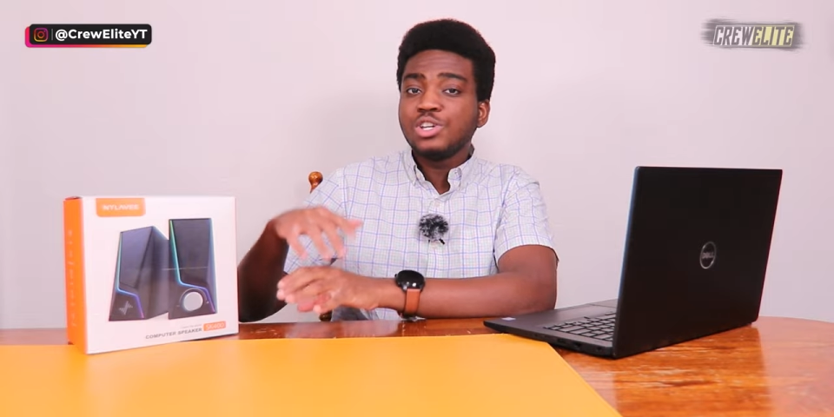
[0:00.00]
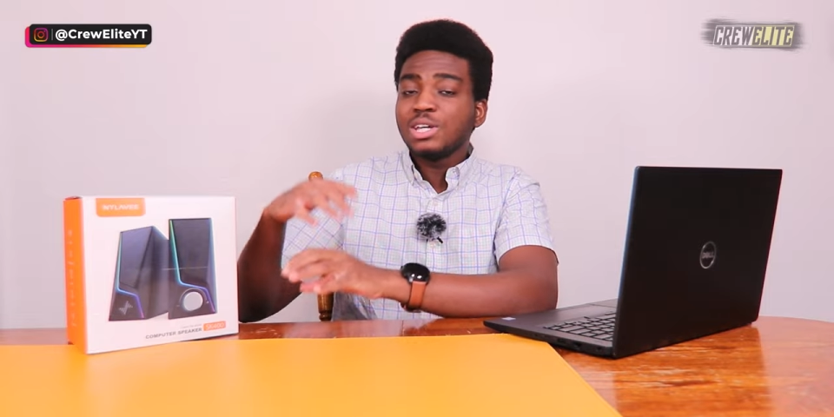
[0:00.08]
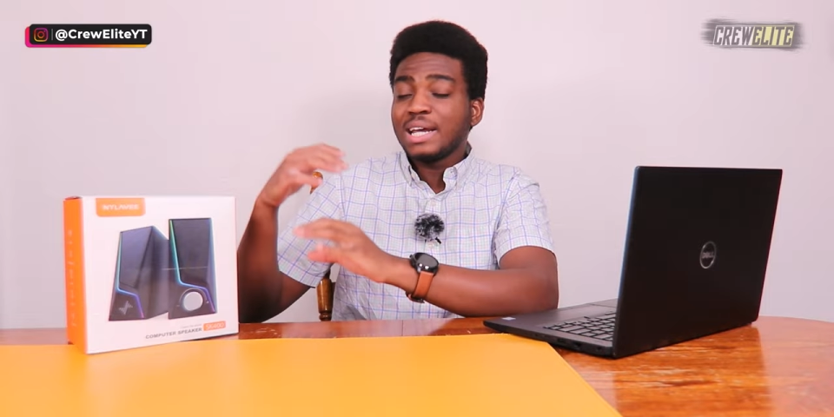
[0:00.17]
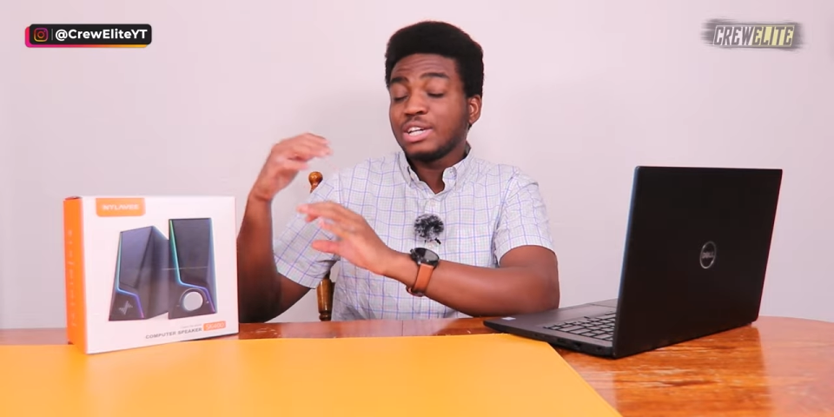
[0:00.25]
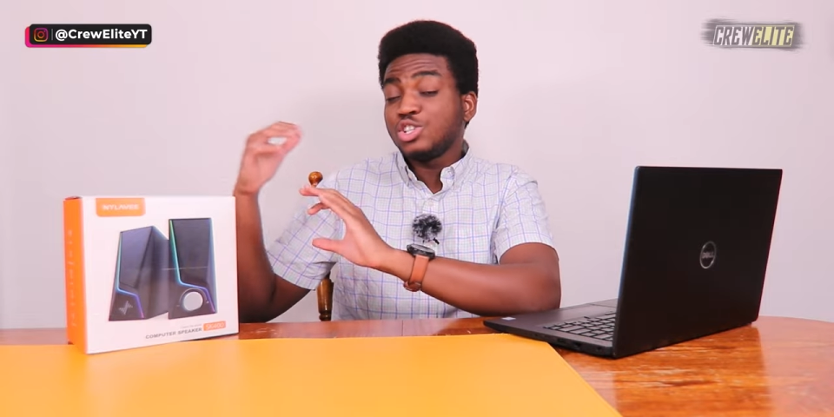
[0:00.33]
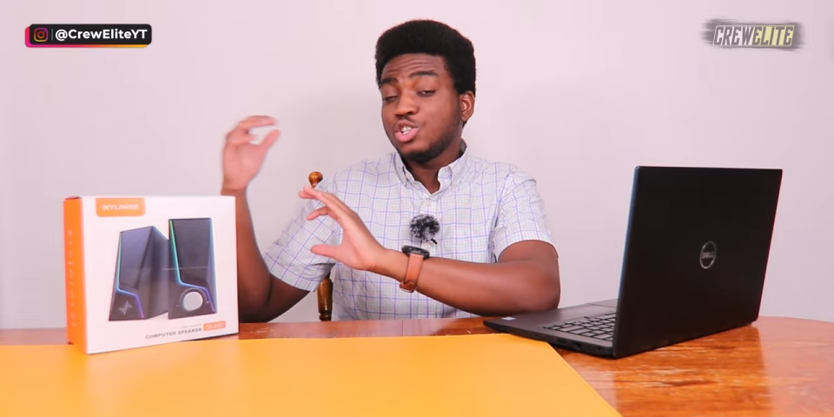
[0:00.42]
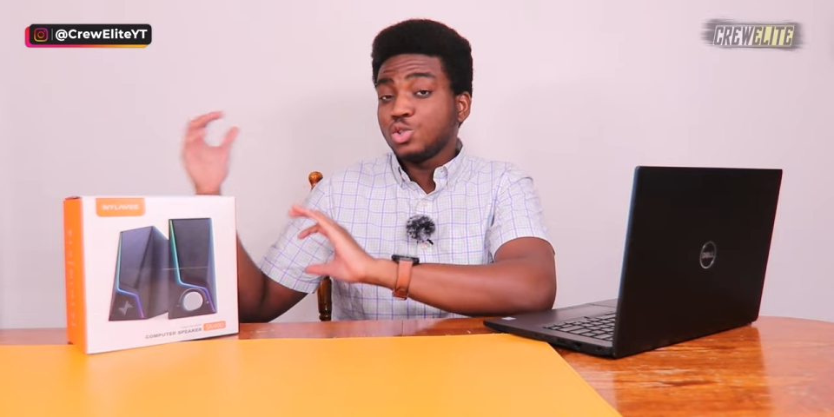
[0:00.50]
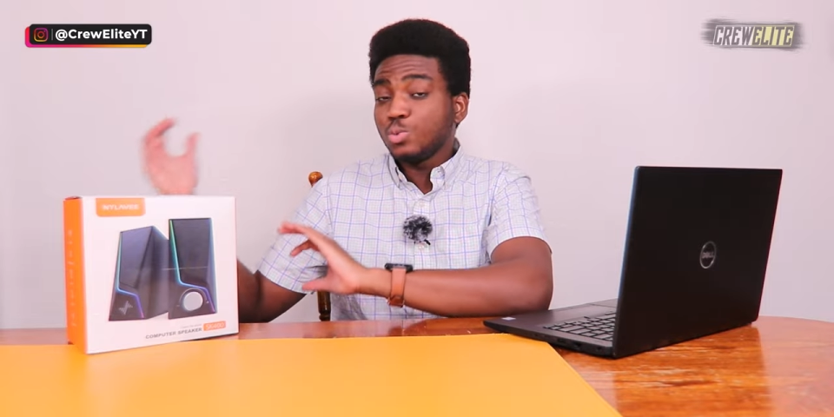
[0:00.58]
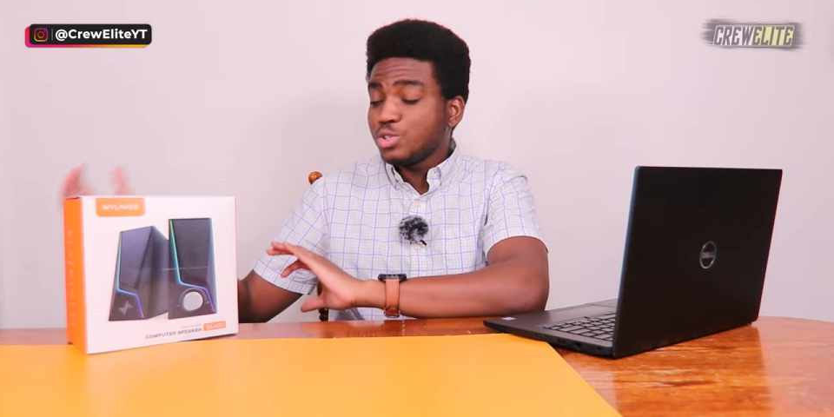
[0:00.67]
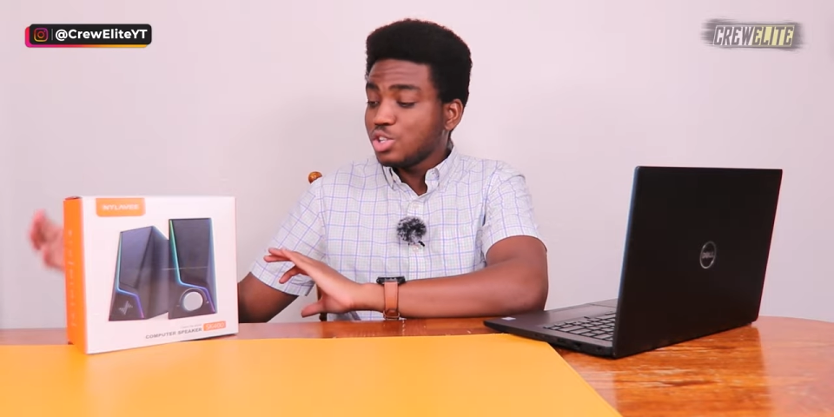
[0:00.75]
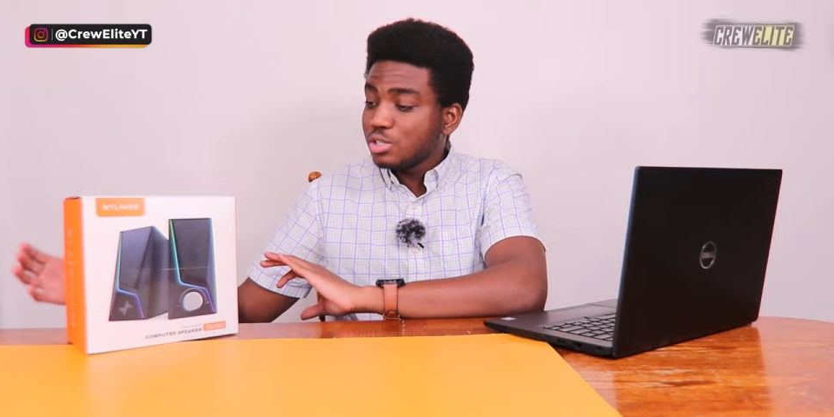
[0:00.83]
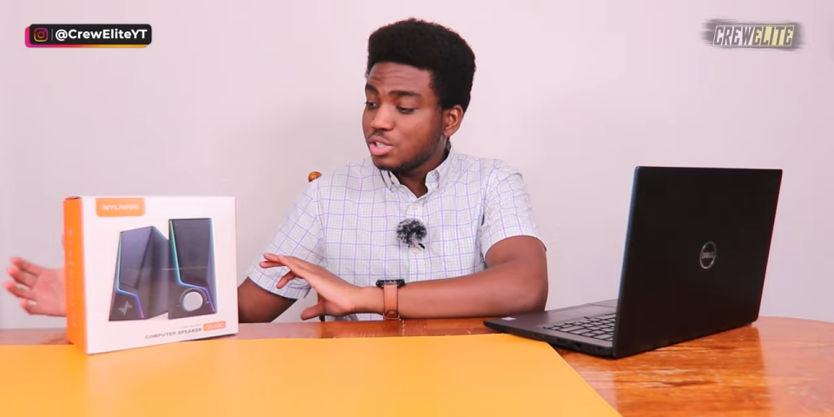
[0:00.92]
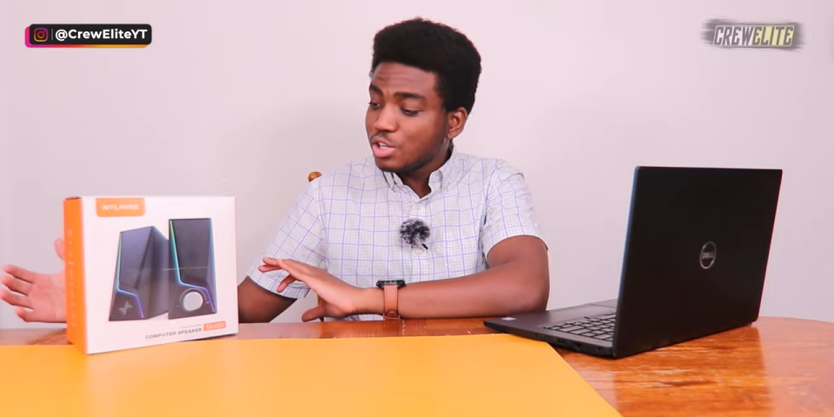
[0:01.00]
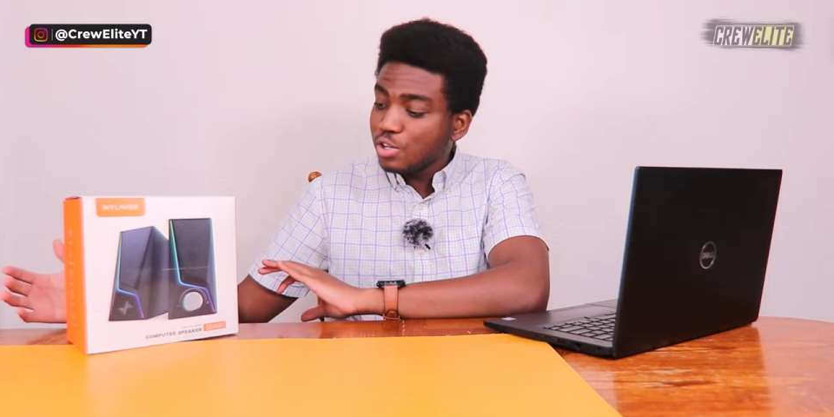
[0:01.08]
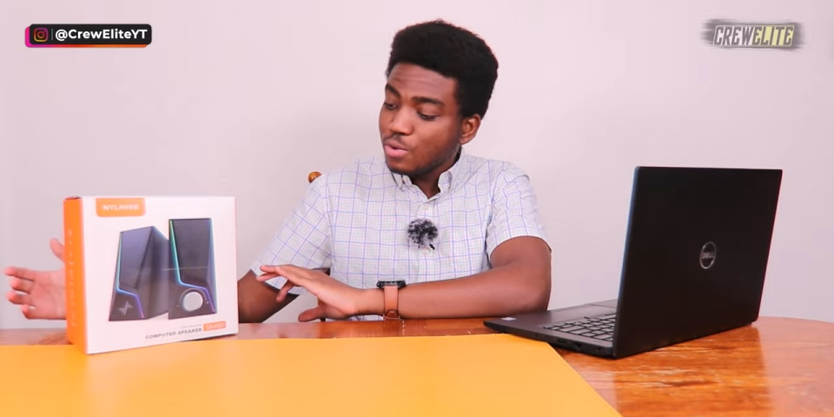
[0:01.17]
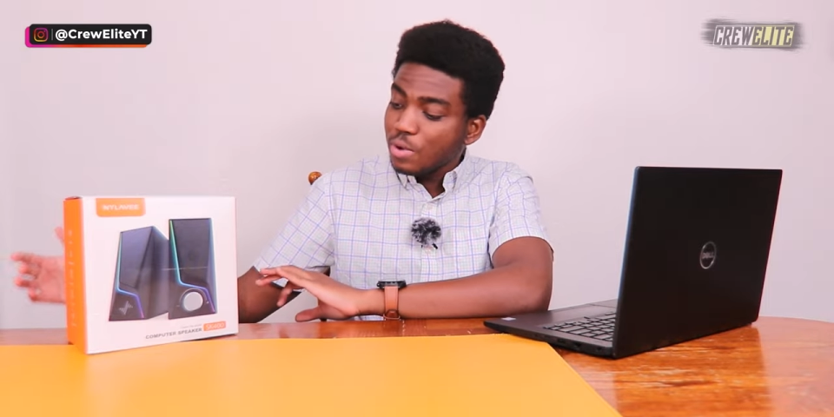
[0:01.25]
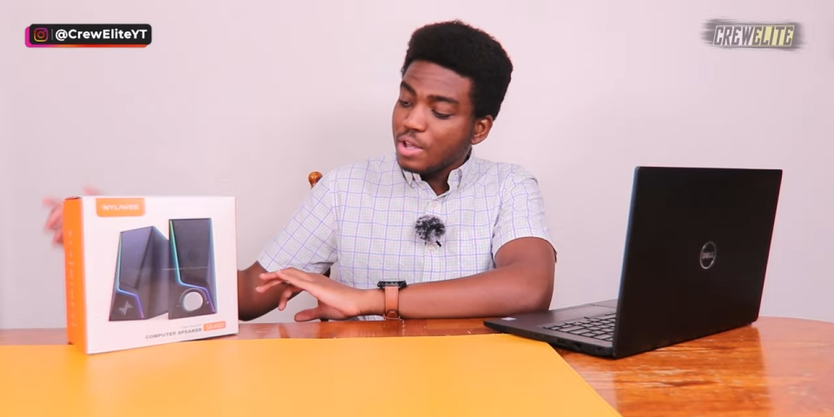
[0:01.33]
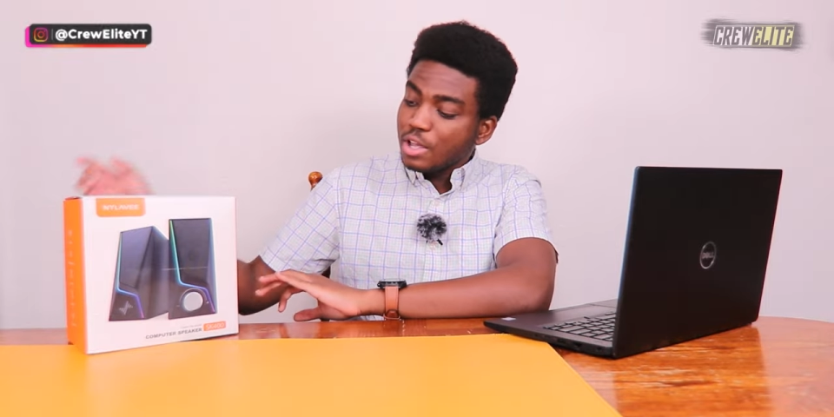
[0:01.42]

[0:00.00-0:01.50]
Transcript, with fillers: you can actually switch it to.